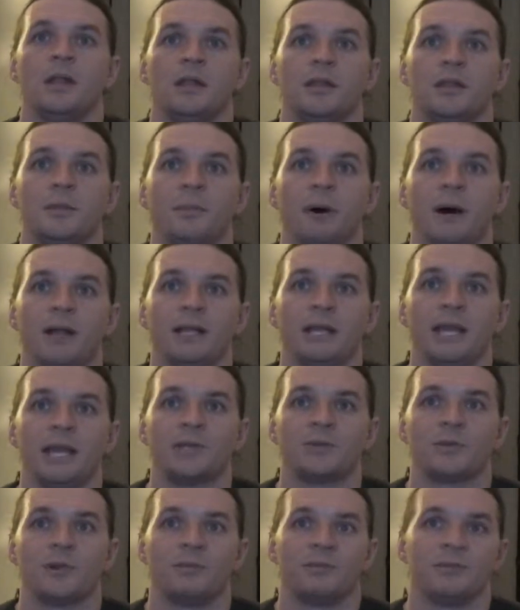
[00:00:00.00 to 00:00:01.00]
The body
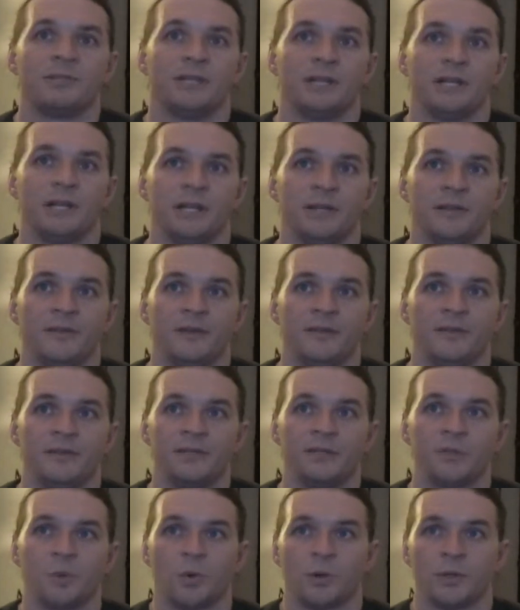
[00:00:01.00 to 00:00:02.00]
as representative of the
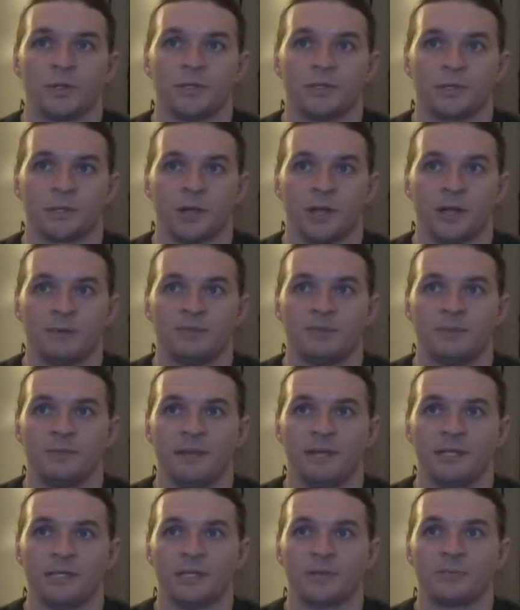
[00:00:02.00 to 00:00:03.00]
sword describes the
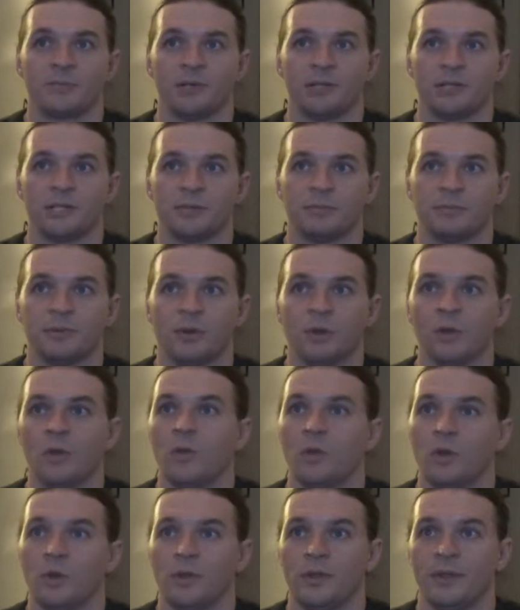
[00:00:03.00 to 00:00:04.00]
basic principle
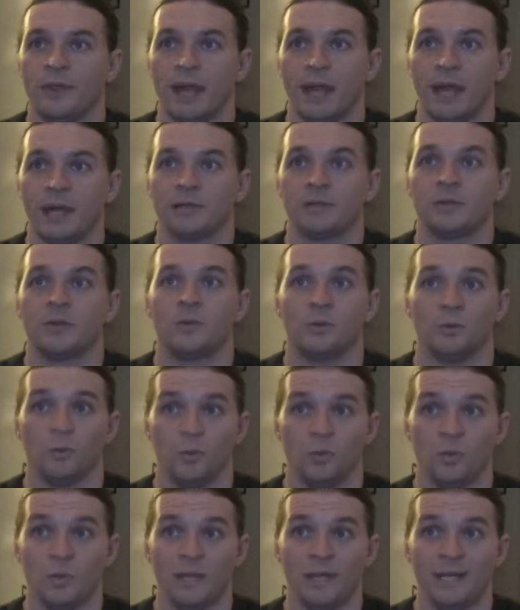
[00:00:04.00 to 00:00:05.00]
that,
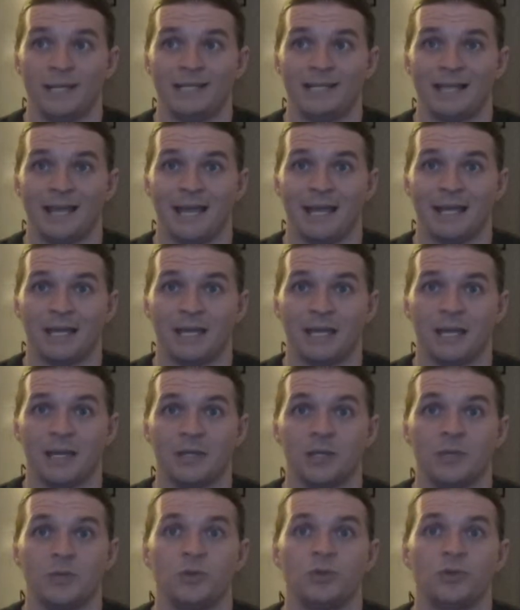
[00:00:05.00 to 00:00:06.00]
when
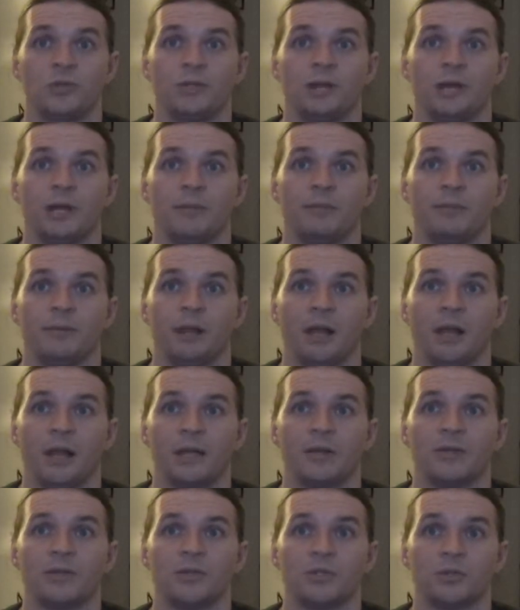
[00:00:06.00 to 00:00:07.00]
attacking, you should not
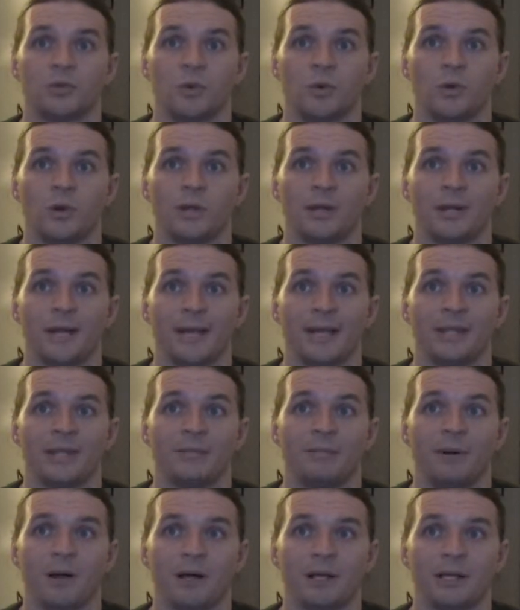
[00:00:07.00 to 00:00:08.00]
apply the sword and
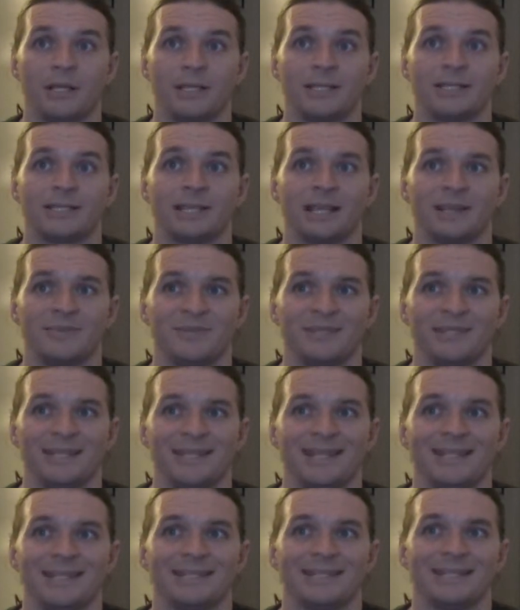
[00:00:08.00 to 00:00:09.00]
the body
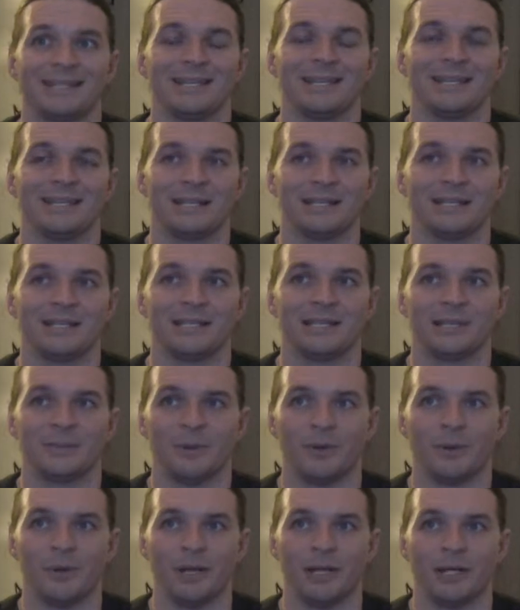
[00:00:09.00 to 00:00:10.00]
simultaneously against the
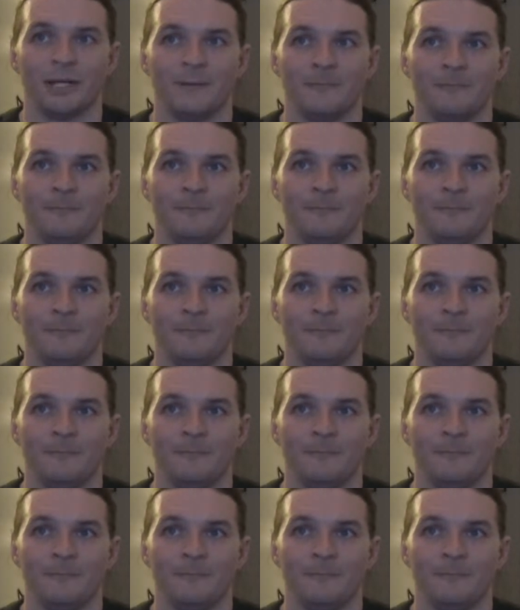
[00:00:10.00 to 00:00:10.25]
opponent.